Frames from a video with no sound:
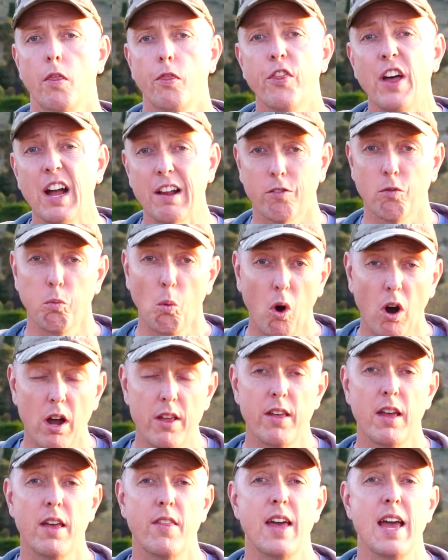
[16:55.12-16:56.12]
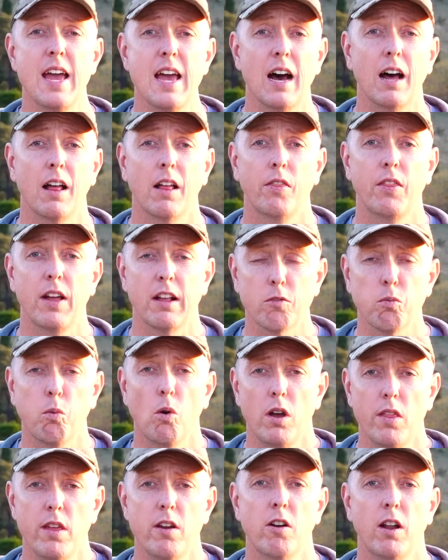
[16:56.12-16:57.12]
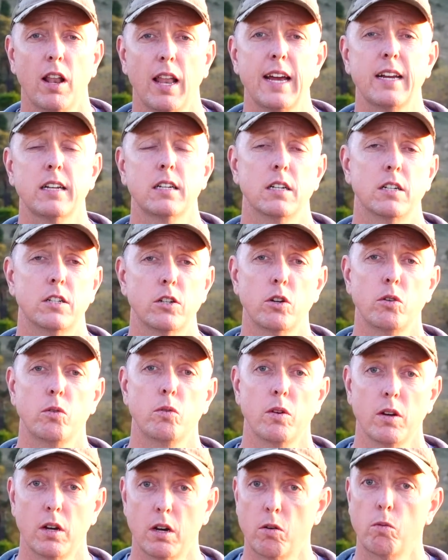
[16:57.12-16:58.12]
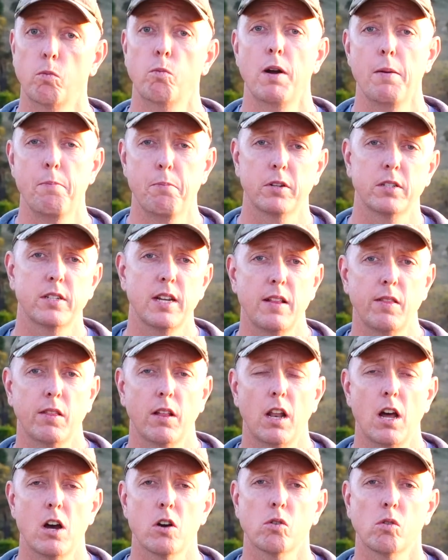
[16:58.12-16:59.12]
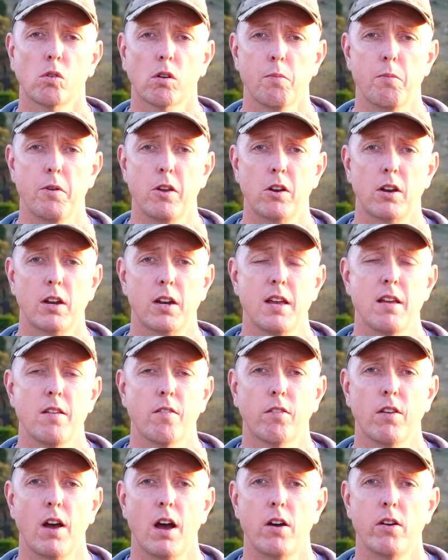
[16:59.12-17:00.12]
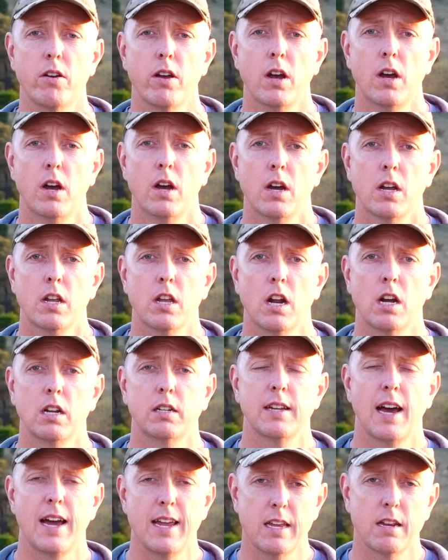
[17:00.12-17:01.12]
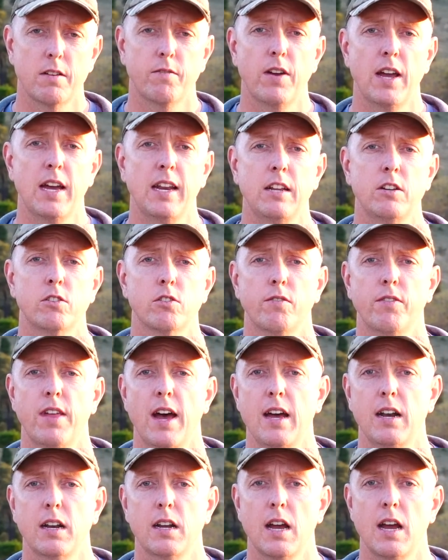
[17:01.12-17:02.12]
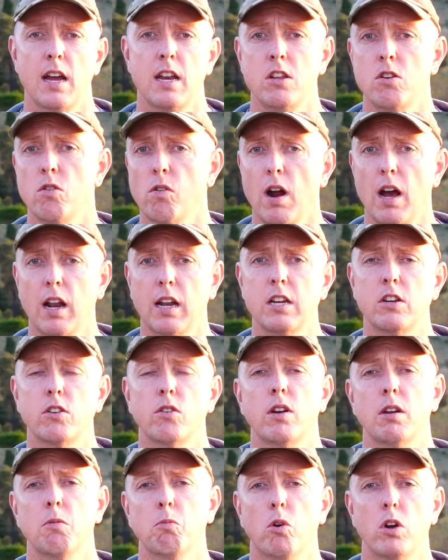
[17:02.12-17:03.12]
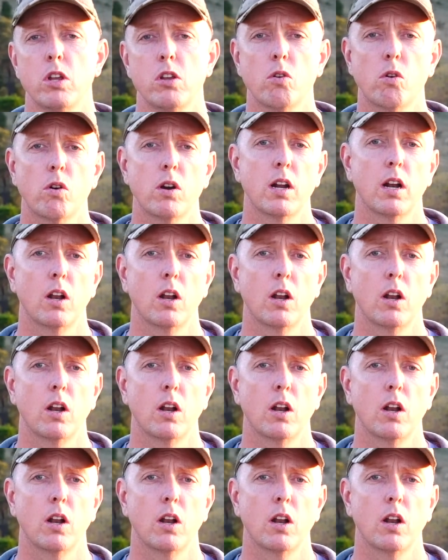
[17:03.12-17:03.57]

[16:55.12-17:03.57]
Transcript: That's why they're there. That's why they're elected, to represent the local community. So, you know, take advantage of that, and you're only doing what you're